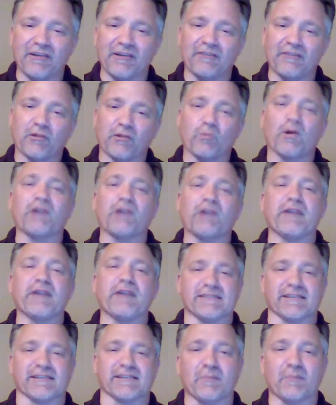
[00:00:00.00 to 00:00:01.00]
For one
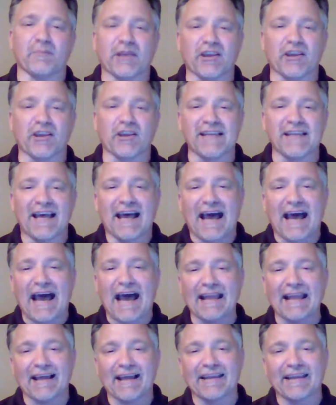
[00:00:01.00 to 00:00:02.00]
reason, because I
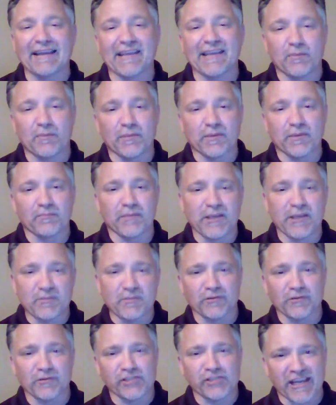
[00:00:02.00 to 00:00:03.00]
like helping
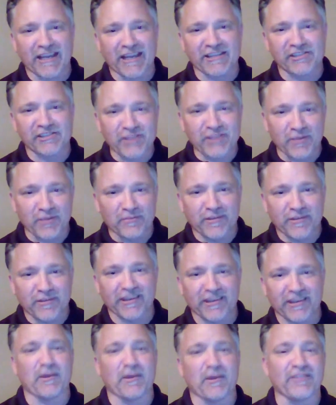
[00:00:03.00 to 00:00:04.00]
people change
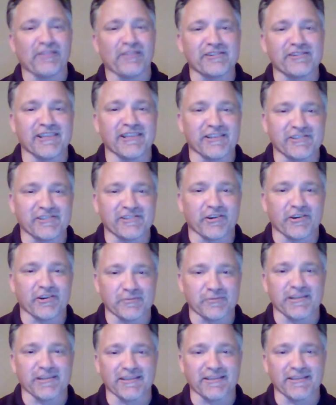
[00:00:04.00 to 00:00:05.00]
something about their set of
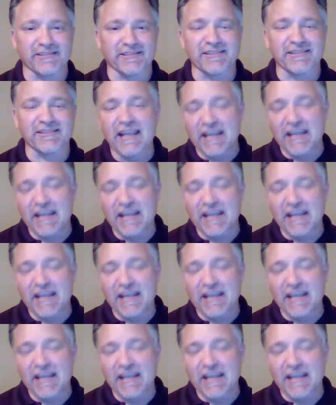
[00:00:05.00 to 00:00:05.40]
circumstances.